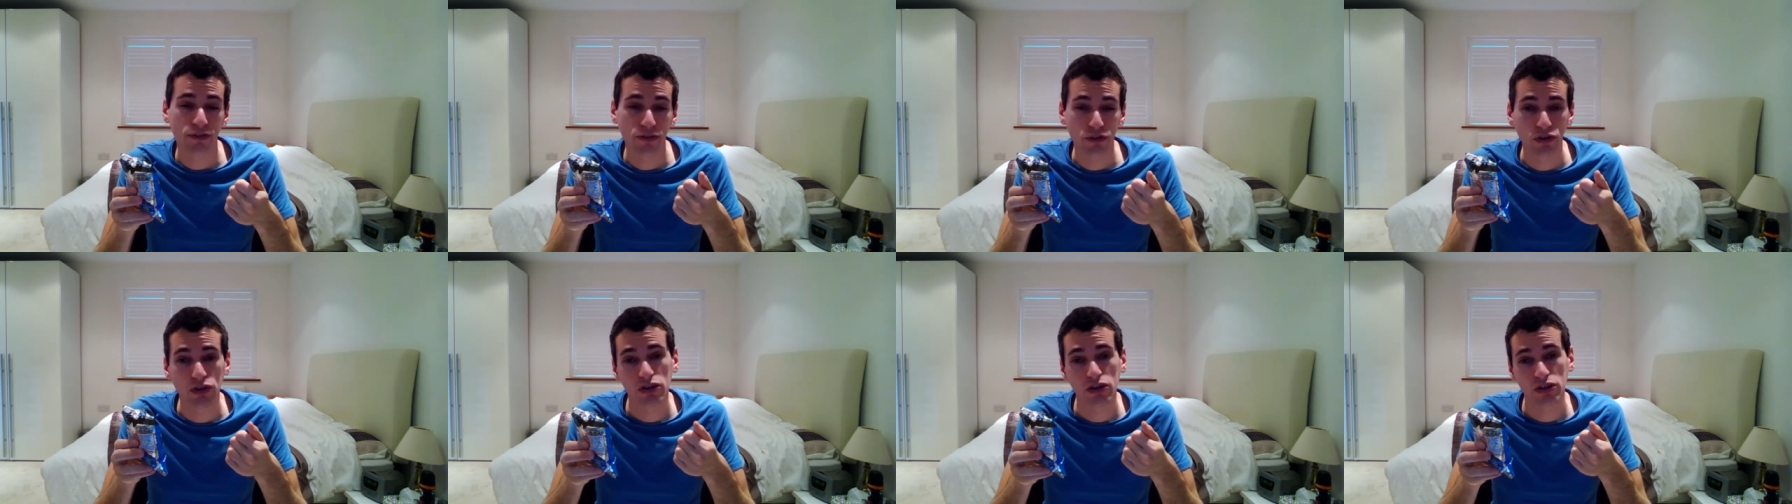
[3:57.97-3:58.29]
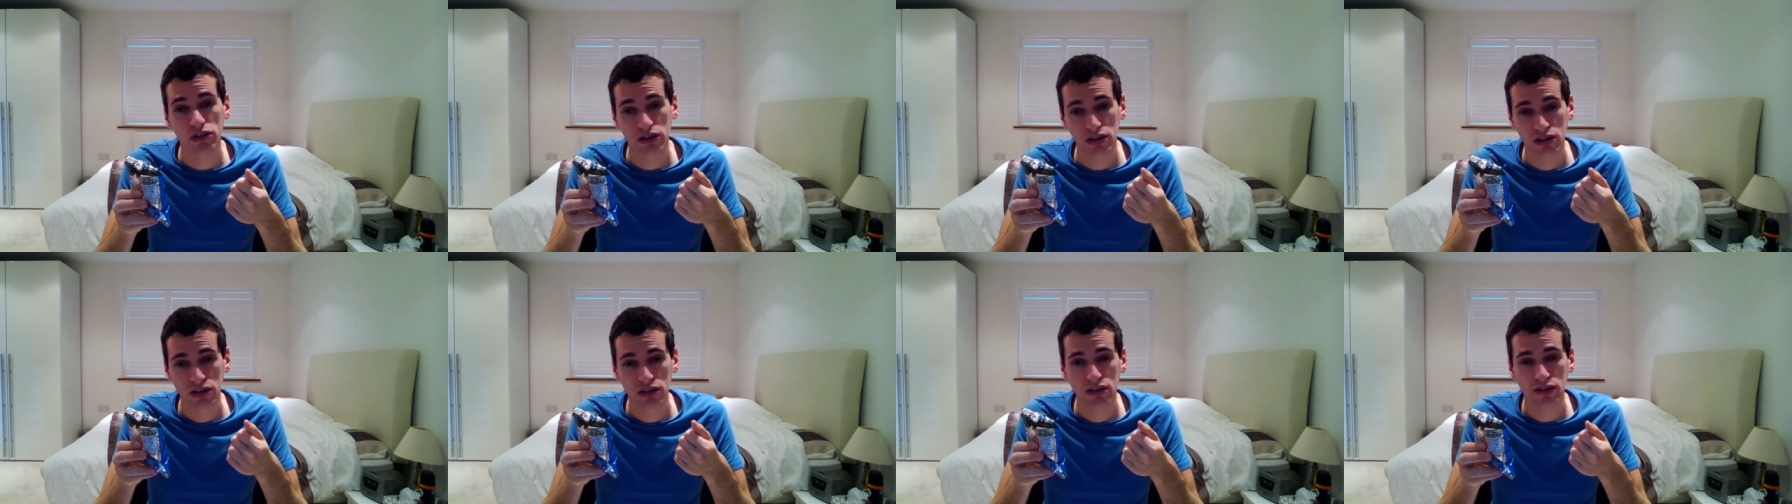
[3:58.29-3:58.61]

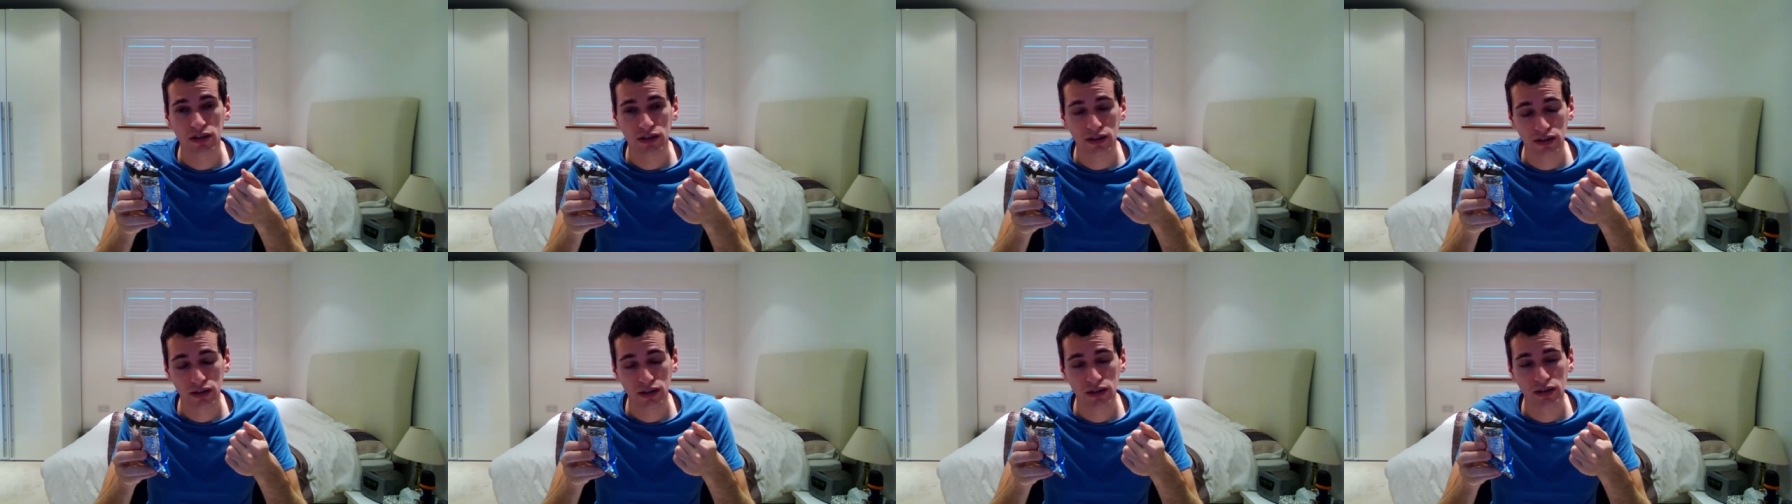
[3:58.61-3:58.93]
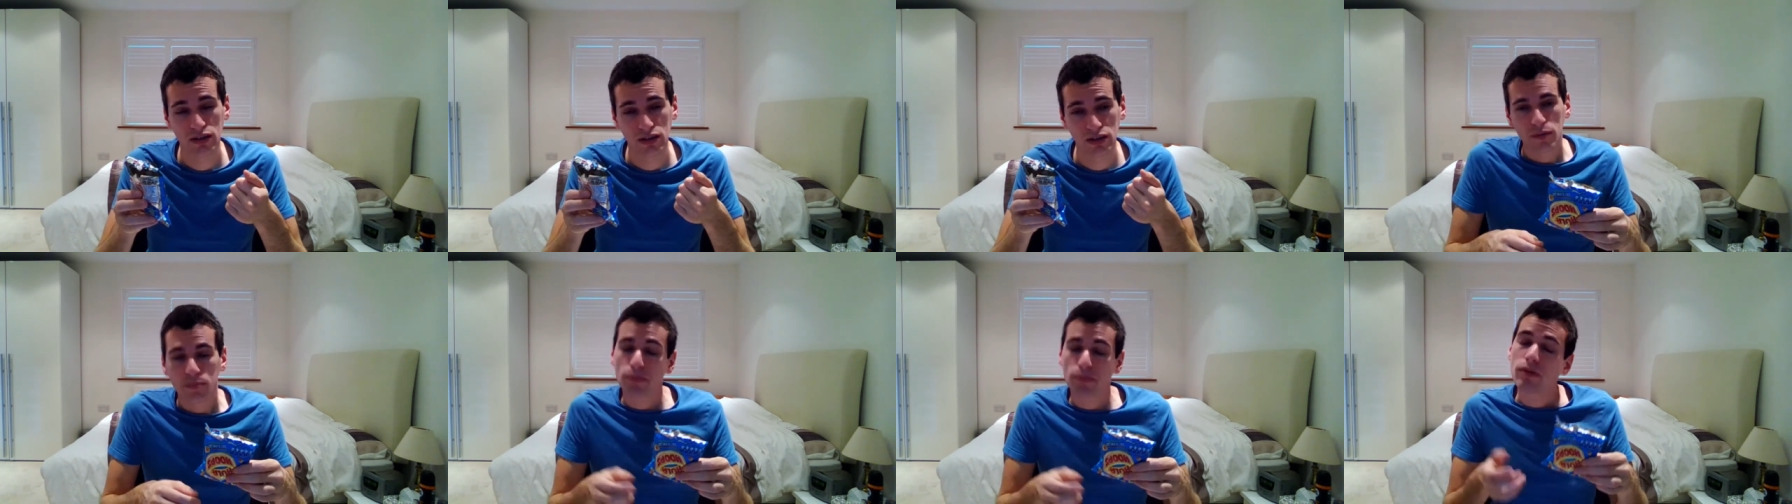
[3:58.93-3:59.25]
food.
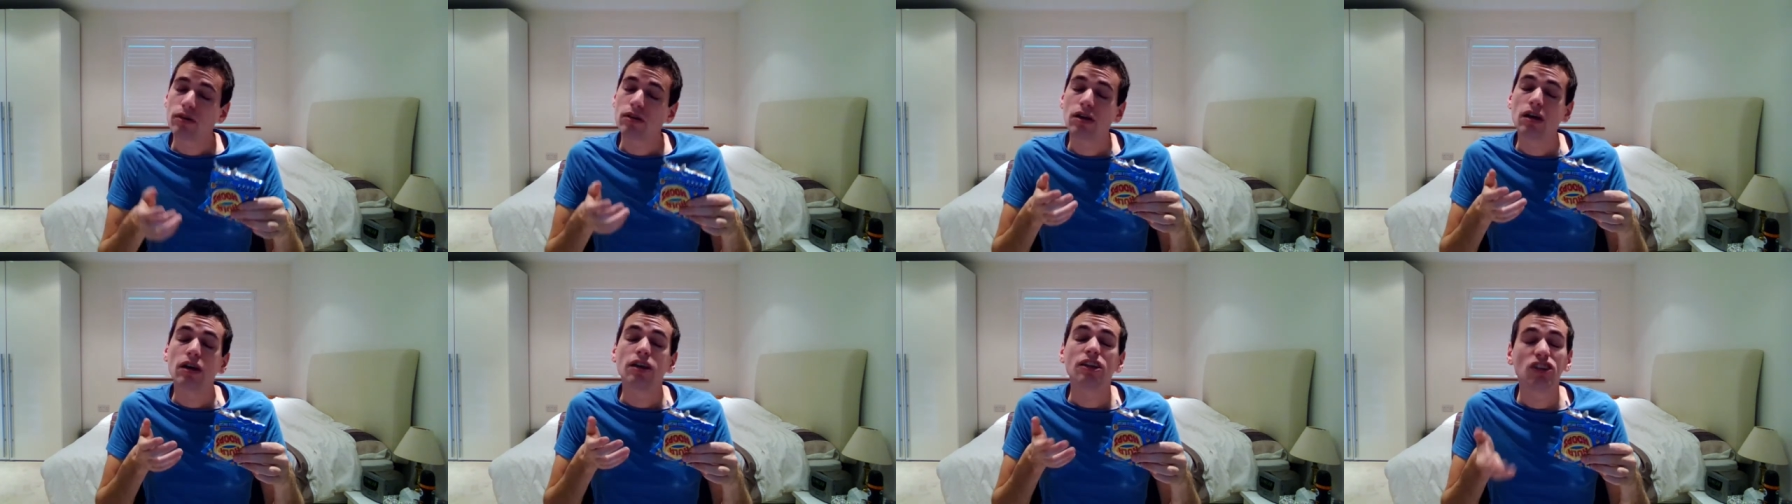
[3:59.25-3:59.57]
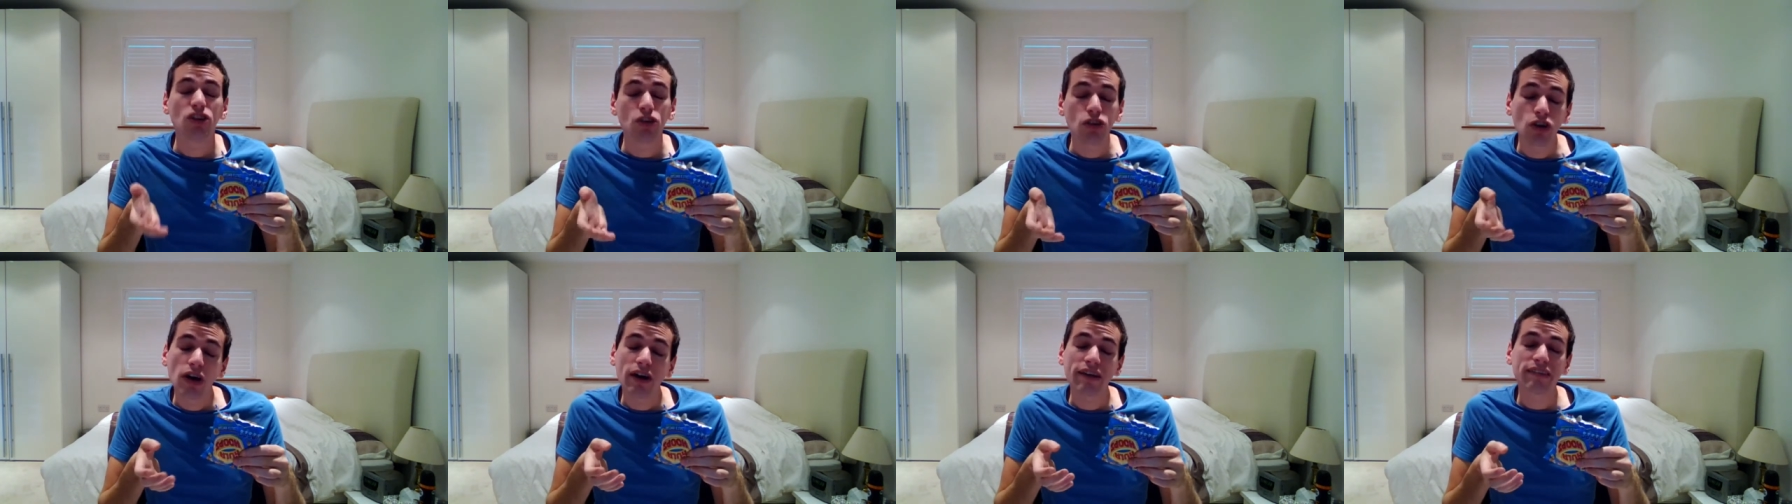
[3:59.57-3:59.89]
But you
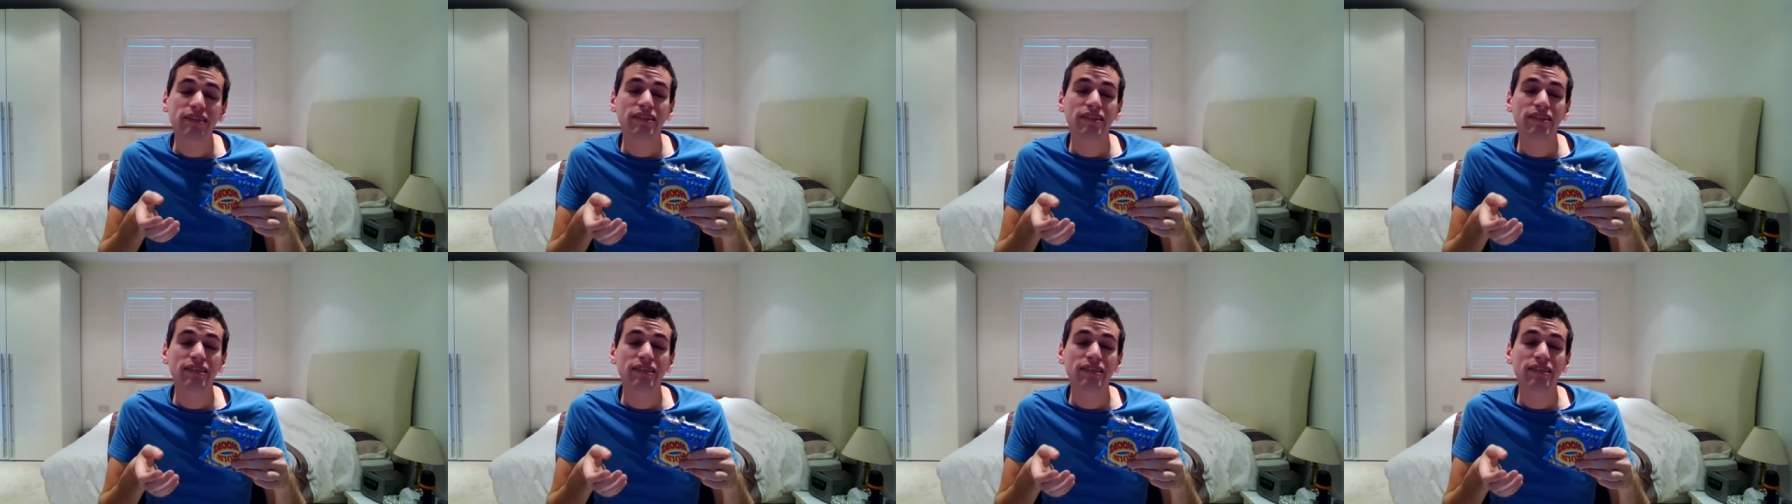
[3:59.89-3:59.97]
guys are